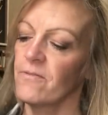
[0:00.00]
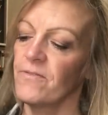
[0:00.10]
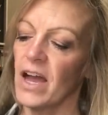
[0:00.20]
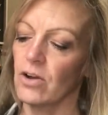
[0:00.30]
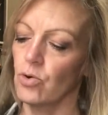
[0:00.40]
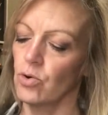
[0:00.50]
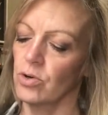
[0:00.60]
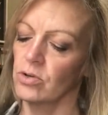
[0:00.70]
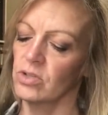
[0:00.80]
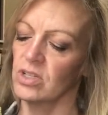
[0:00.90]
fat
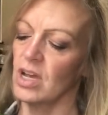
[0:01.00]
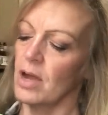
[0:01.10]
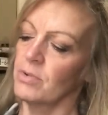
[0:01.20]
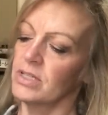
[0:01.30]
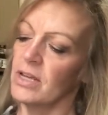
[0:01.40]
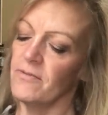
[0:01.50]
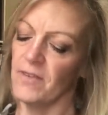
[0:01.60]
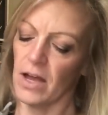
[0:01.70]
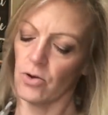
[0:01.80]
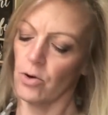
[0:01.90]
quarters. I would say
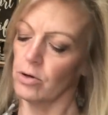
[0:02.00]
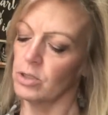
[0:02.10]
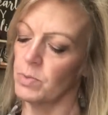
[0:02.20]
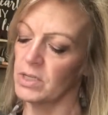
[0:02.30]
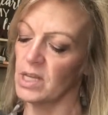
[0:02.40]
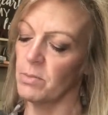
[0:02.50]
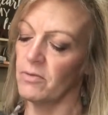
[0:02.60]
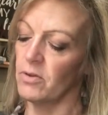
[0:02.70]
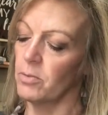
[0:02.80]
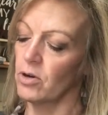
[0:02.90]
fat quarters, but some
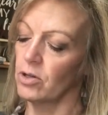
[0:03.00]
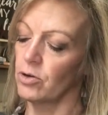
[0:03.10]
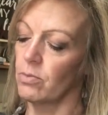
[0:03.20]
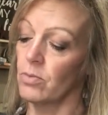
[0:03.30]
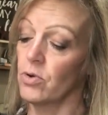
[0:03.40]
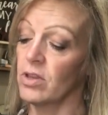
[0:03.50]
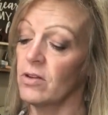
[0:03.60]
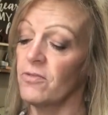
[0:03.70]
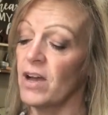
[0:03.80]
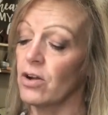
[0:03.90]
of them are a little more than
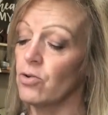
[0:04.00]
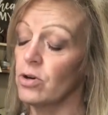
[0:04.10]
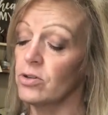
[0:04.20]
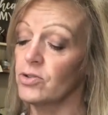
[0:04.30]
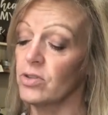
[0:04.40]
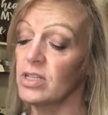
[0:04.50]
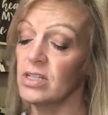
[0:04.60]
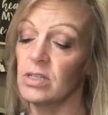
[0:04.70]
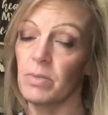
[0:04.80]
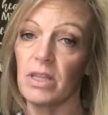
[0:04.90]
a fat quarter. So this
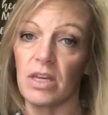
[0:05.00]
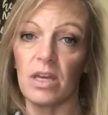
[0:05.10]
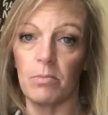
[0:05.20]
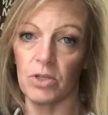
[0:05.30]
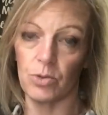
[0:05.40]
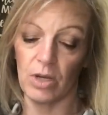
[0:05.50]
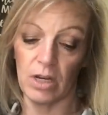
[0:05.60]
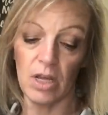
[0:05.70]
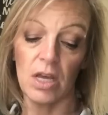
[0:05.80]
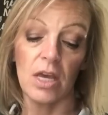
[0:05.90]
is be the in-between.
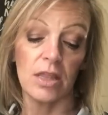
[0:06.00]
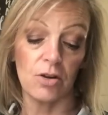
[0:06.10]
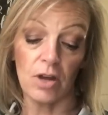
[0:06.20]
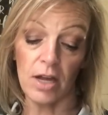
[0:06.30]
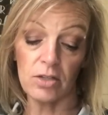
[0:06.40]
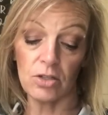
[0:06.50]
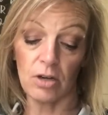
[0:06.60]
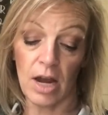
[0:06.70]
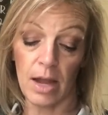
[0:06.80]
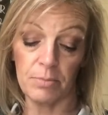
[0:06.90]
They're not
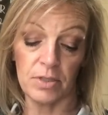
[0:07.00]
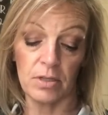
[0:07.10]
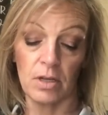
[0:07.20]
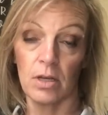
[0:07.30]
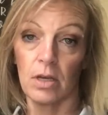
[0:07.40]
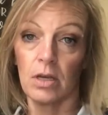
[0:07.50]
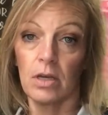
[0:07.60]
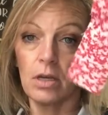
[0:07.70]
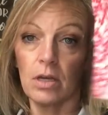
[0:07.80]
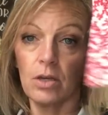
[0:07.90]
scraps.
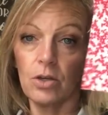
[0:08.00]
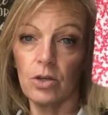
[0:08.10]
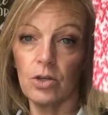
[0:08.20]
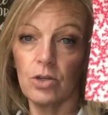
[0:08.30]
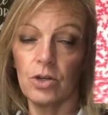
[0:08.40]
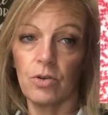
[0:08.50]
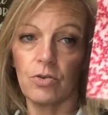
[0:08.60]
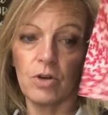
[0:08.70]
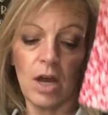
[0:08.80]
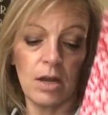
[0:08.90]
You know,
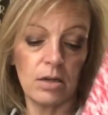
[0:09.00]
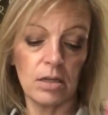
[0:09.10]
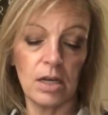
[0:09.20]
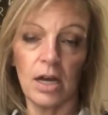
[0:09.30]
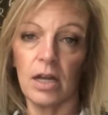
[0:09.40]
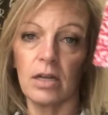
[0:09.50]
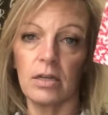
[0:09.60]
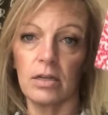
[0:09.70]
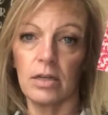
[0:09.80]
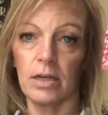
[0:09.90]
they're not cut
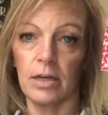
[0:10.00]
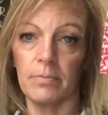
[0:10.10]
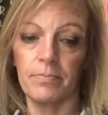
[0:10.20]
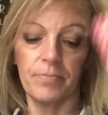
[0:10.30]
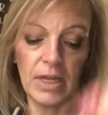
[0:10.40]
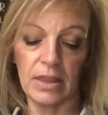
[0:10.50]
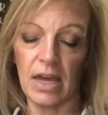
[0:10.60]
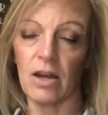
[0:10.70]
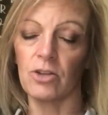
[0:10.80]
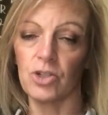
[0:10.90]
um, like
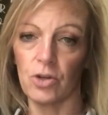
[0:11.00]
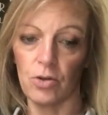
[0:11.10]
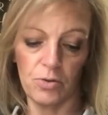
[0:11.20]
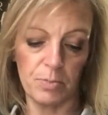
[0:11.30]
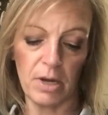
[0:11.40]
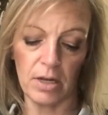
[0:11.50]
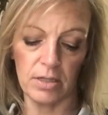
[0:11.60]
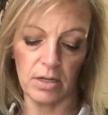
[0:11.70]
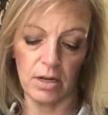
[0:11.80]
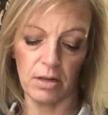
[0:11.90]
that. I'll show you those
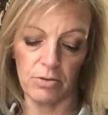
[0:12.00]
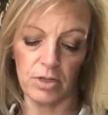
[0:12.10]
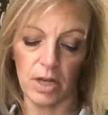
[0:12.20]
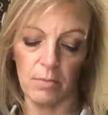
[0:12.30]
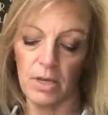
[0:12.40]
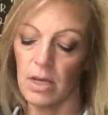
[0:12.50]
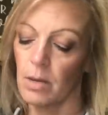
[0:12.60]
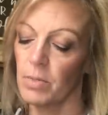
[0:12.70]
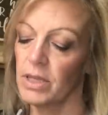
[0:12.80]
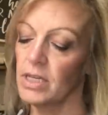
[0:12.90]
buckets another time.
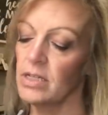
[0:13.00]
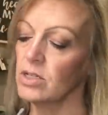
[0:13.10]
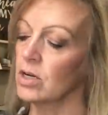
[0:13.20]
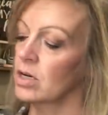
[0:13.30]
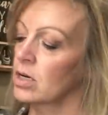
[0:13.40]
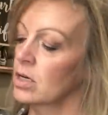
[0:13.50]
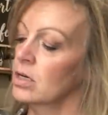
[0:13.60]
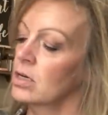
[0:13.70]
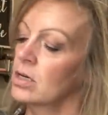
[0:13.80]
But these are